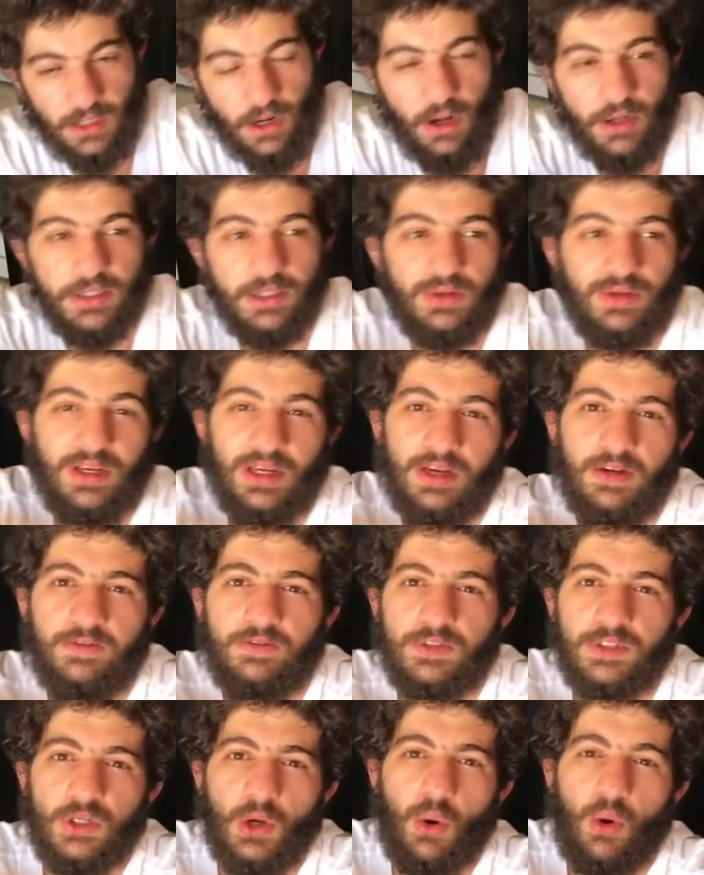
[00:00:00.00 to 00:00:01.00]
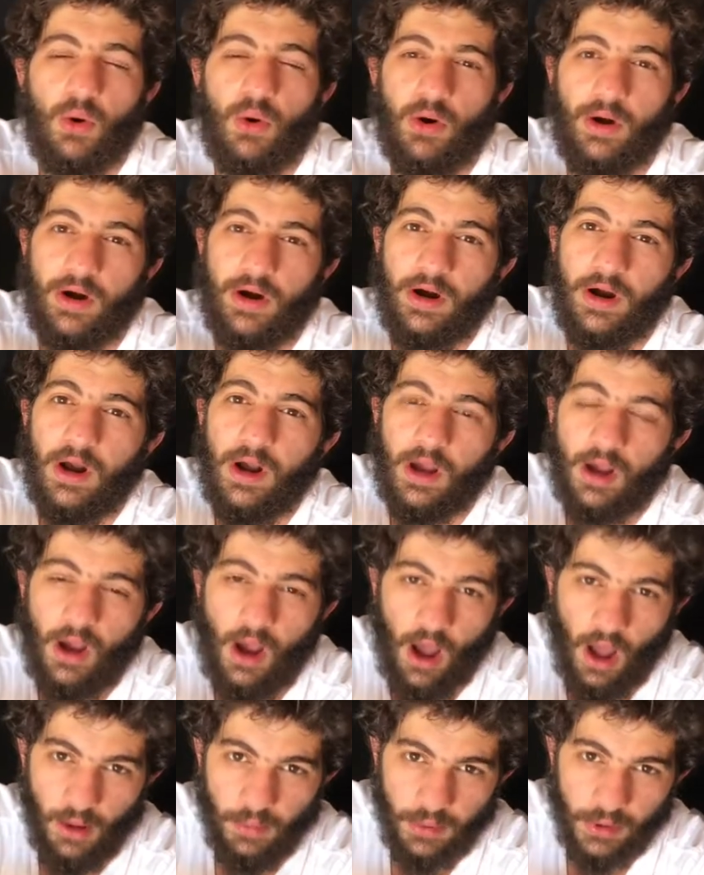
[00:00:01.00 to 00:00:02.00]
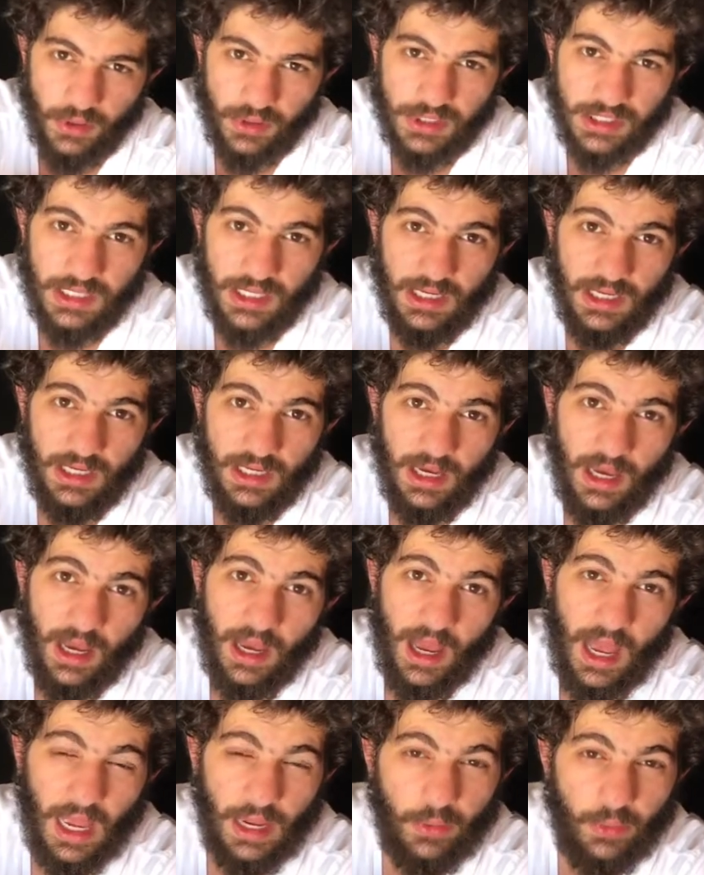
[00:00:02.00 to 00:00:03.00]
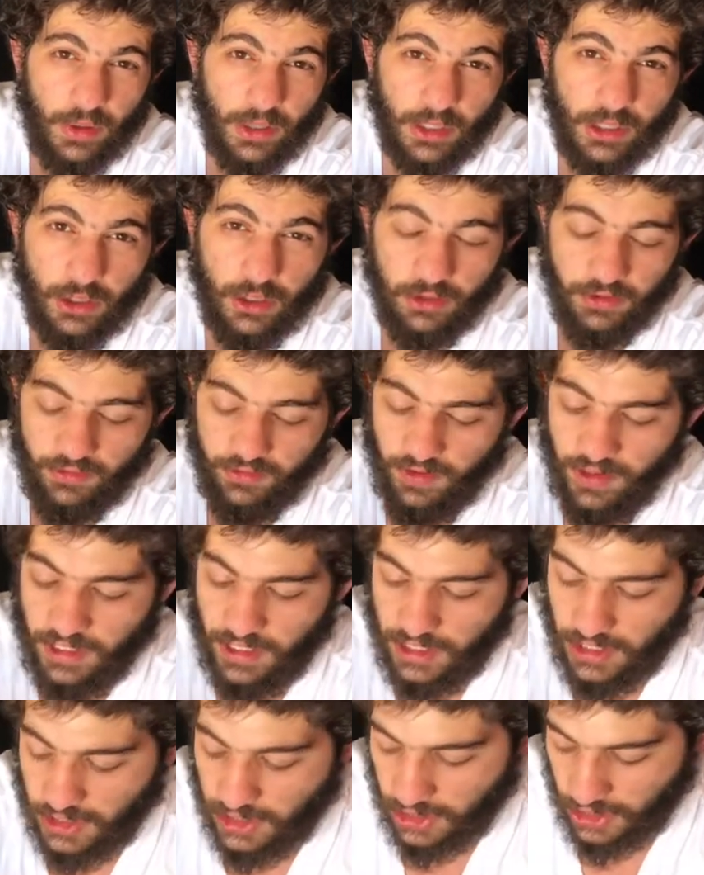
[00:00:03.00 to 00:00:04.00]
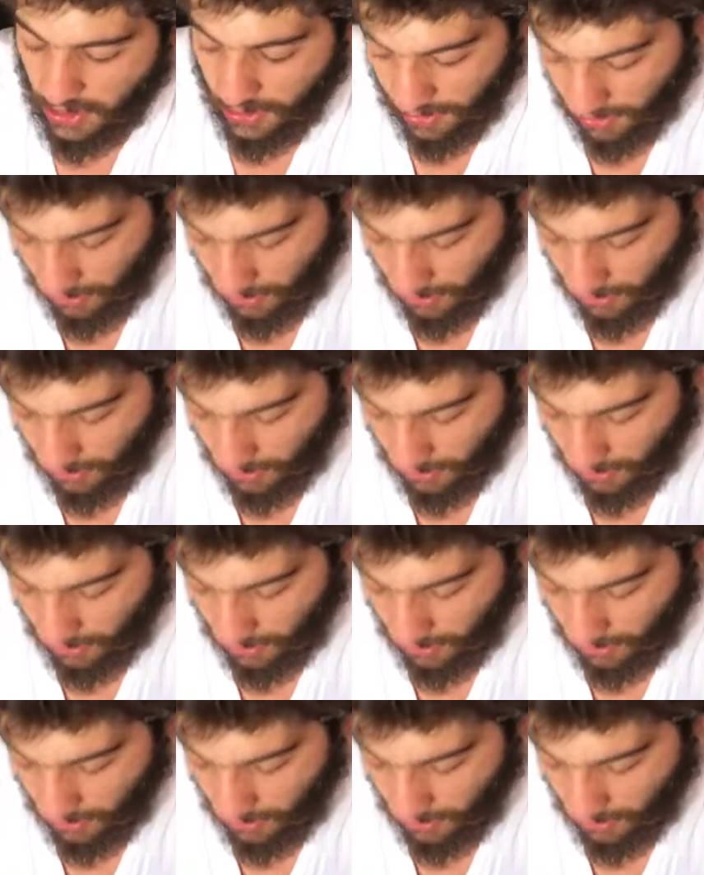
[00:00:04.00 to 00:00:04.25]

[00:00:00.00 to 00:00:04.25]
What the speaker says: It also gives your compost tea a really good finish,